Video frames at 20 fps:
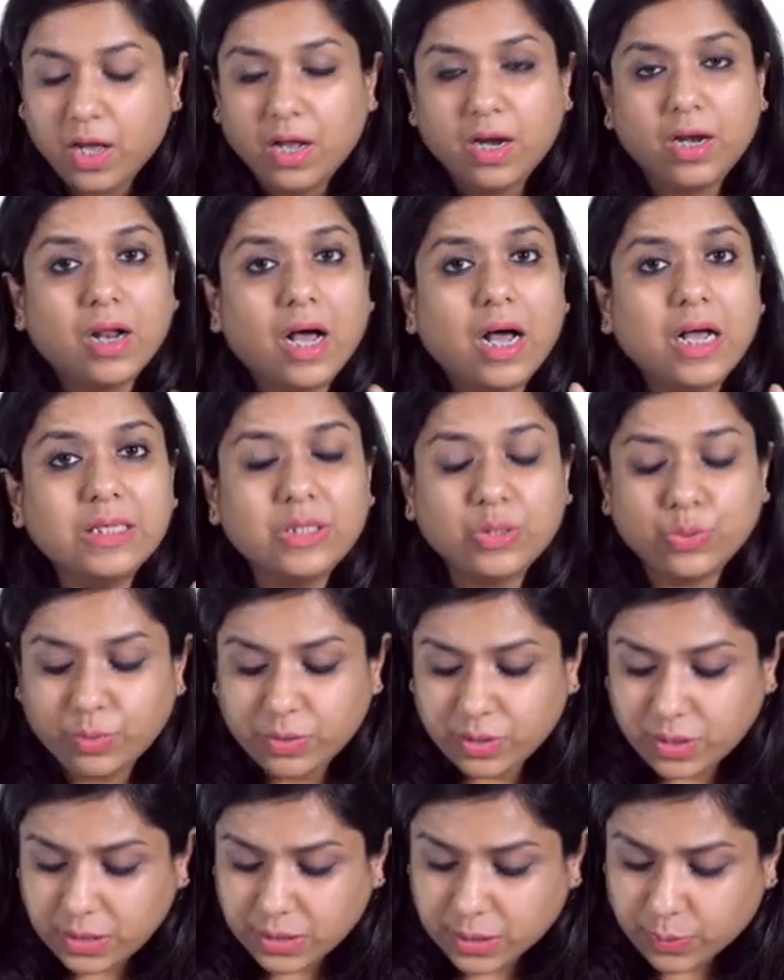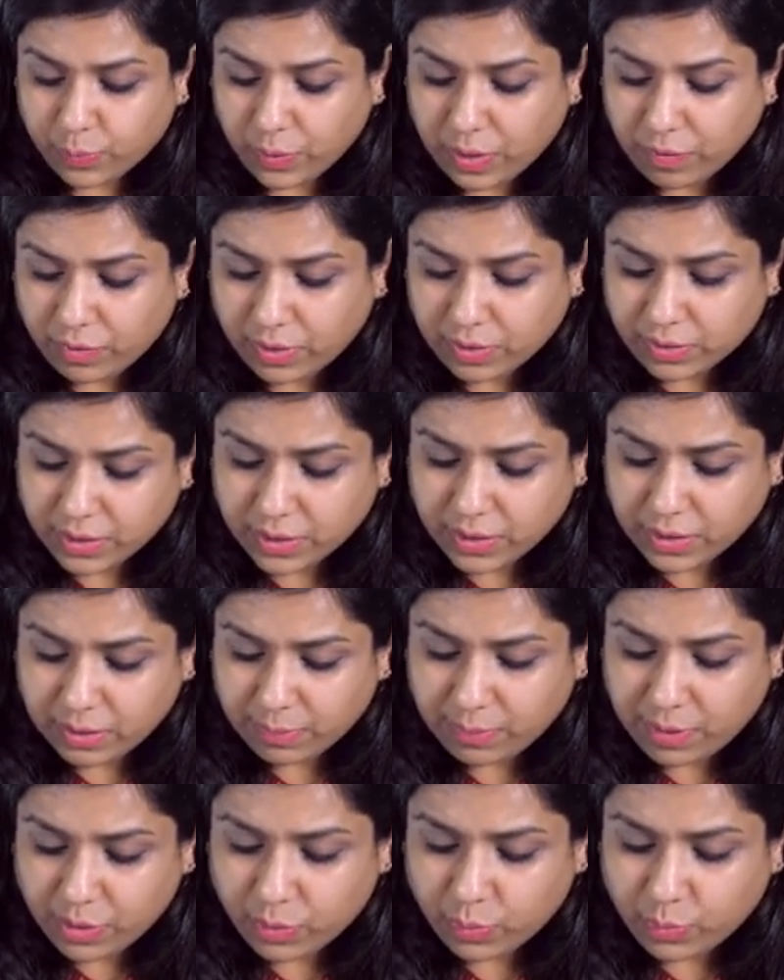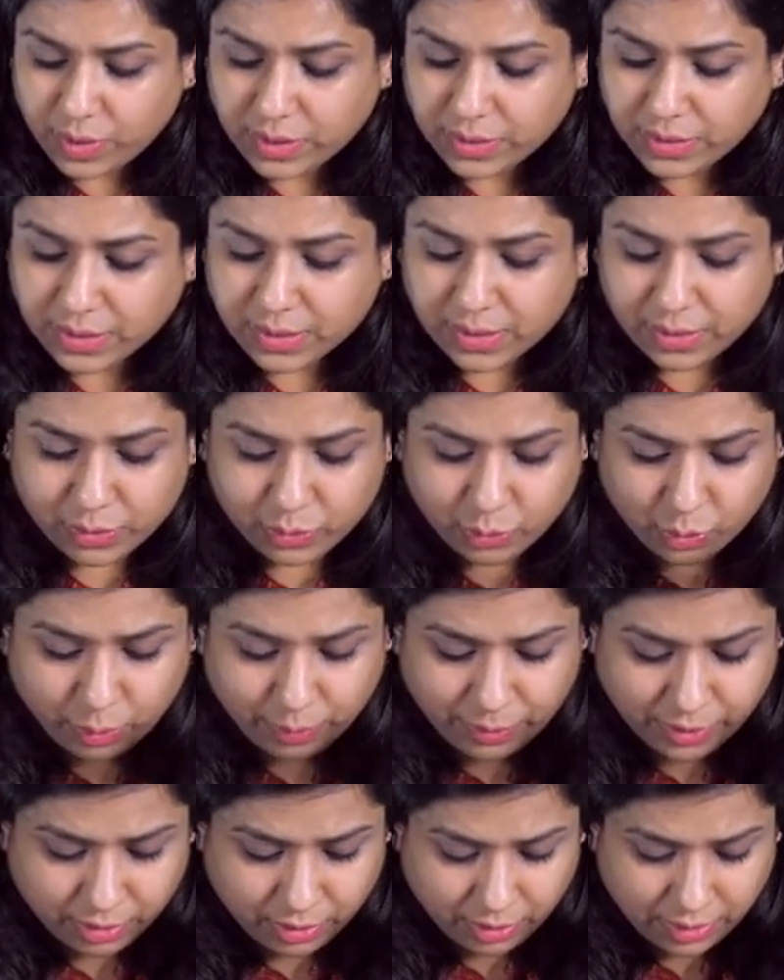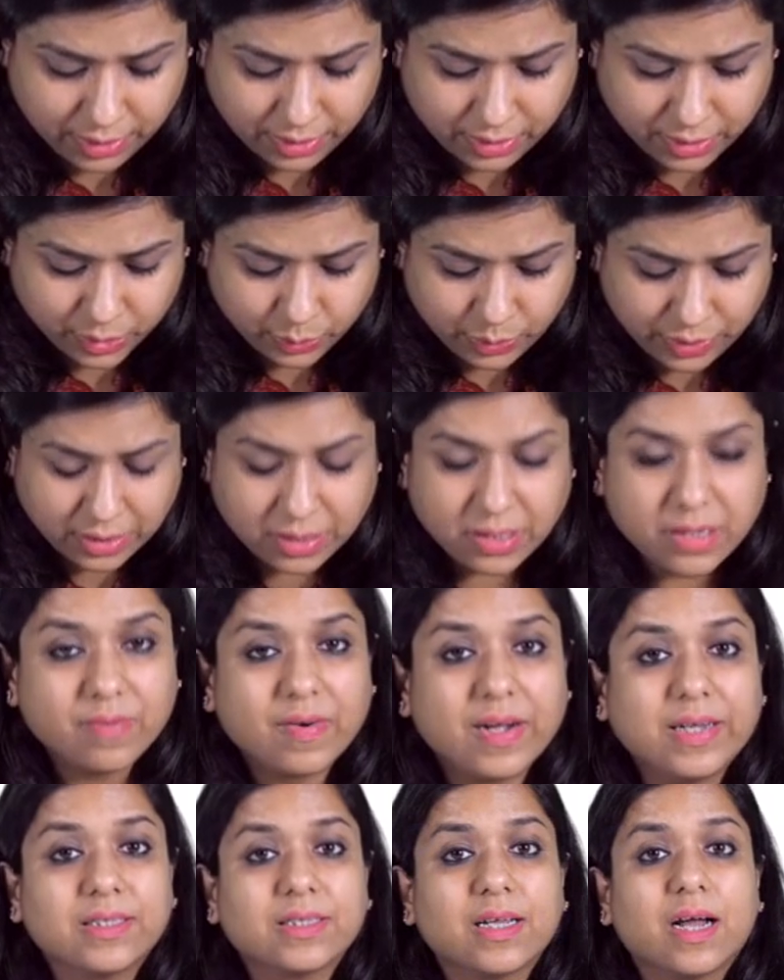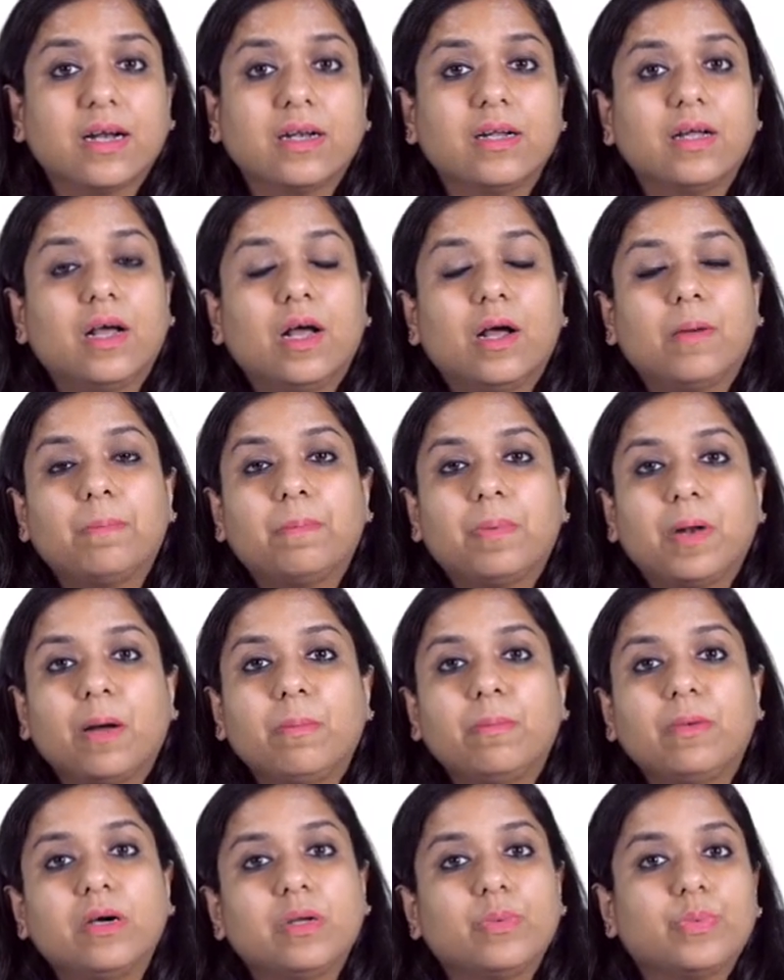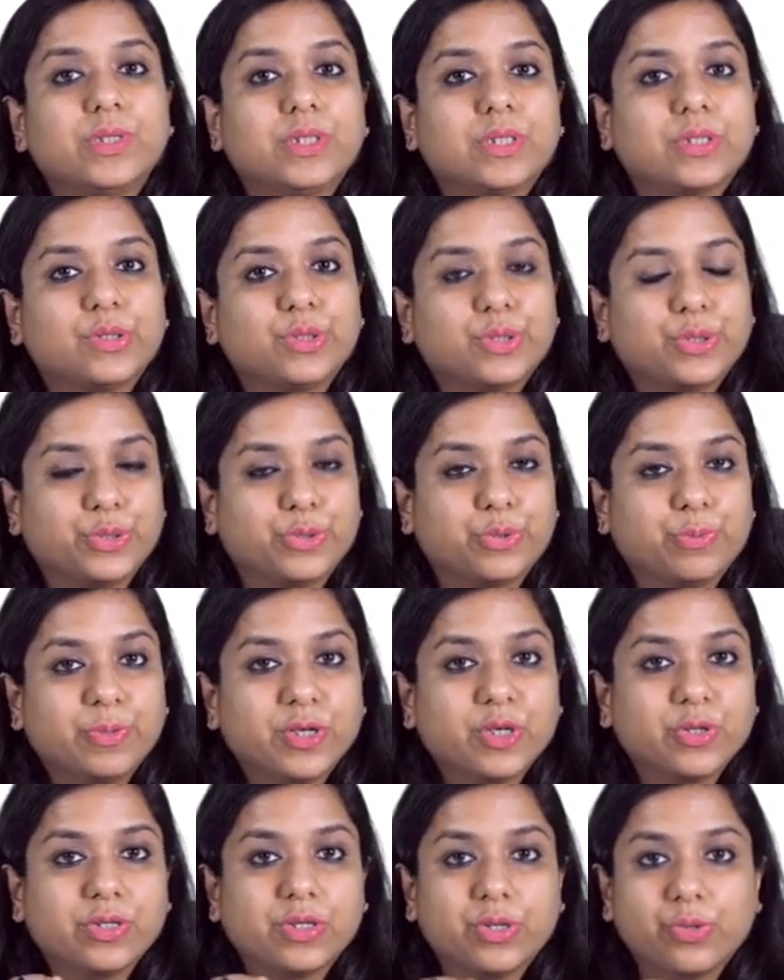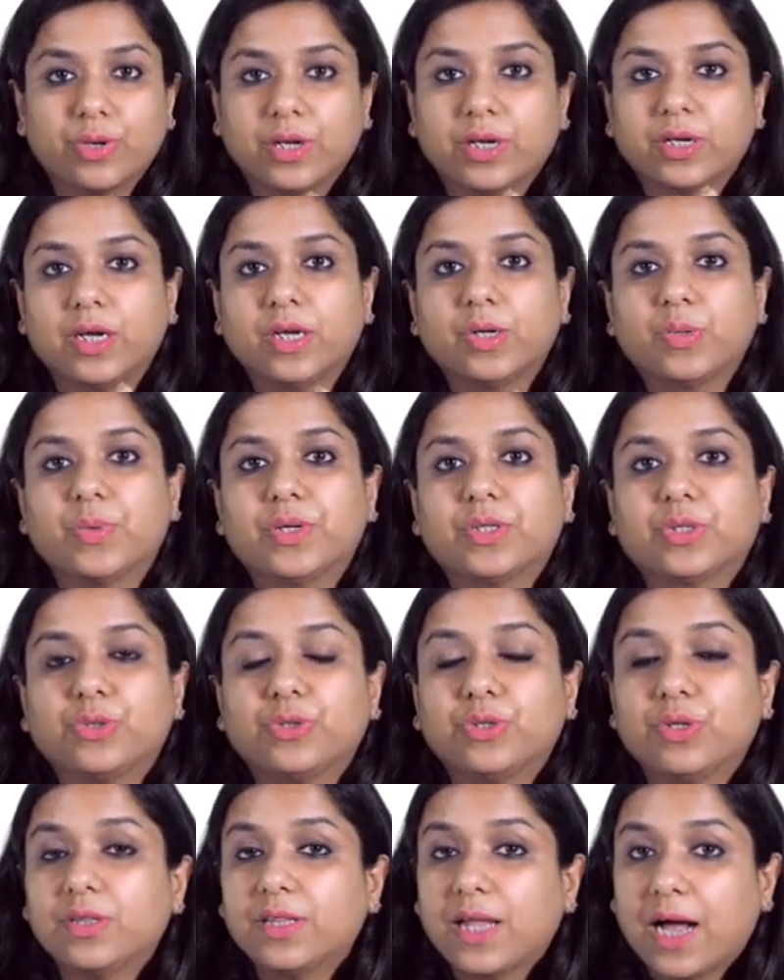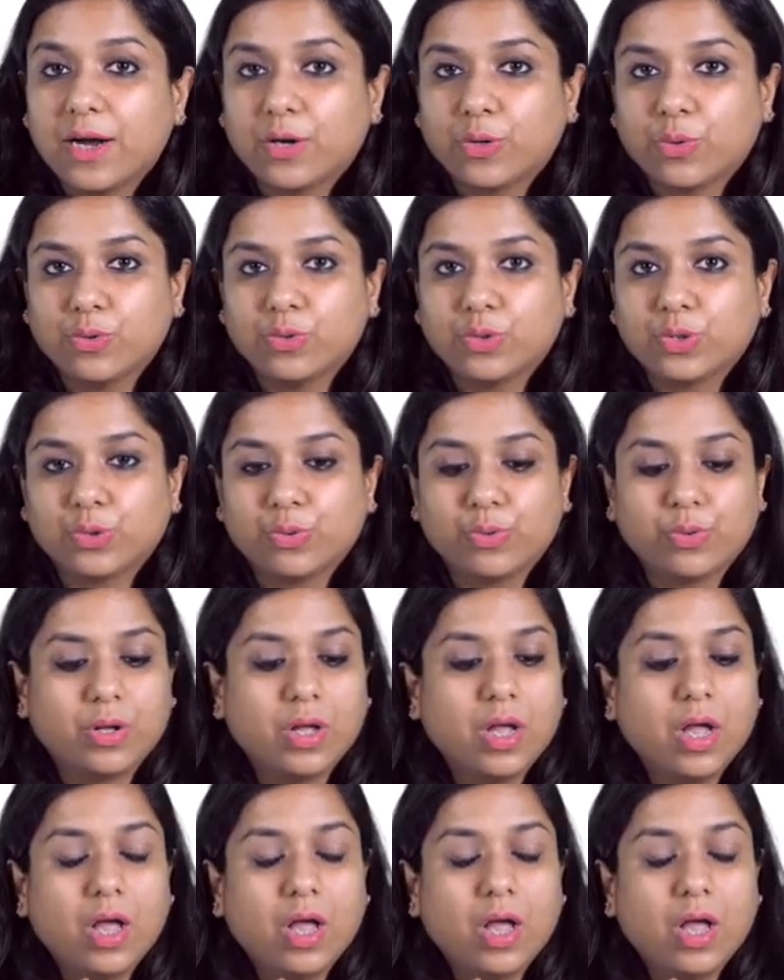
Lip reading: Last, students, we were reading about one syndrome here. Let us quickly revise that. Plummer-Vinson syndrome, because you can get questions on that also.